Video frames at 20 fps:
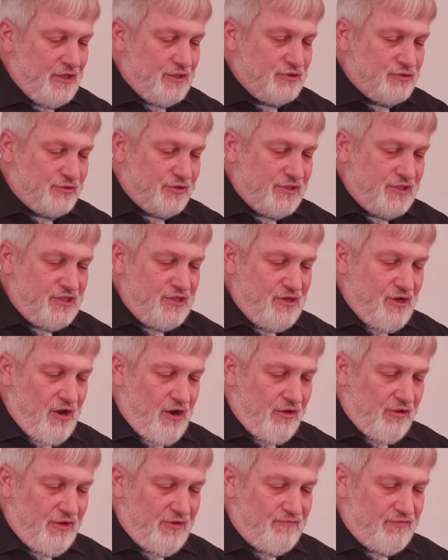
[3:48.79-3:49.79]
Drink ye
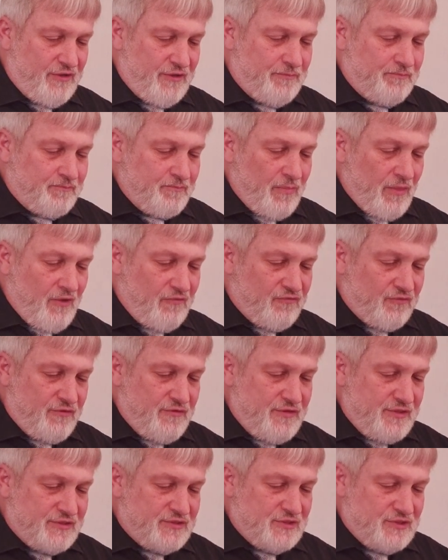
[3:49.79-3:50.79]
all of it, for
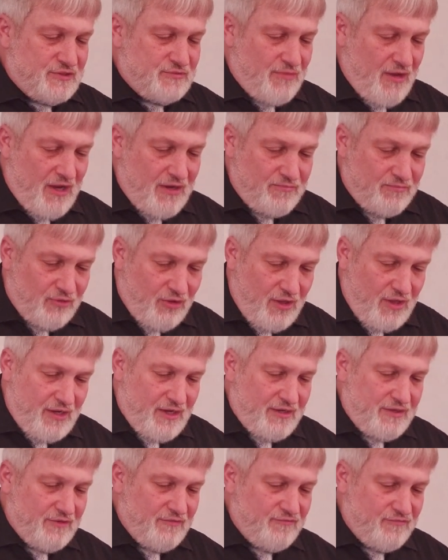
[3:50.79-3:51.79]
this is my
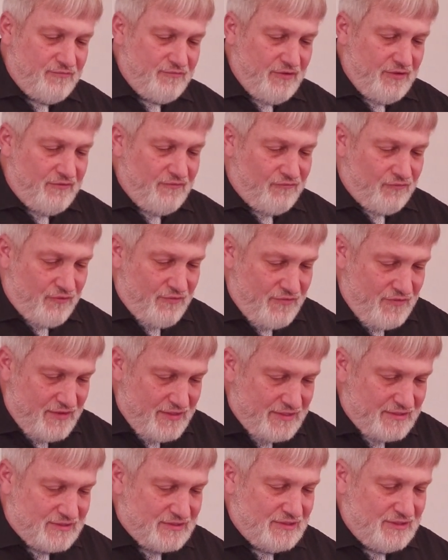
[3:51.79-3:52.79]
blood of for
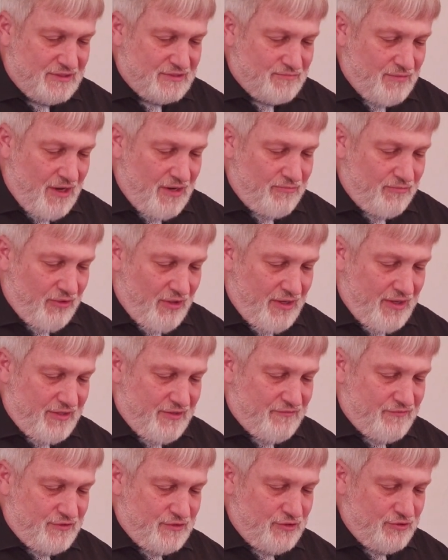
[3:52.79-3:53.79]
this is my blood
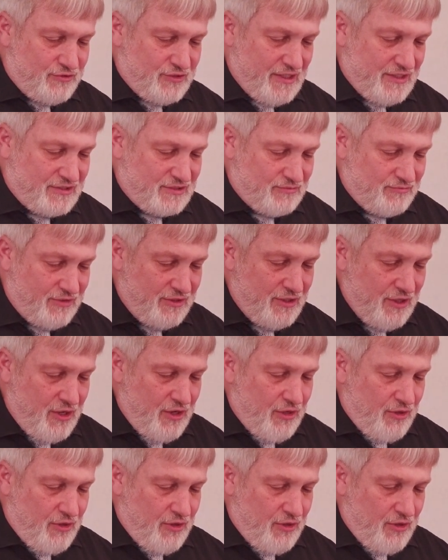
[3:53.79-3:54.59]
of the New Testament,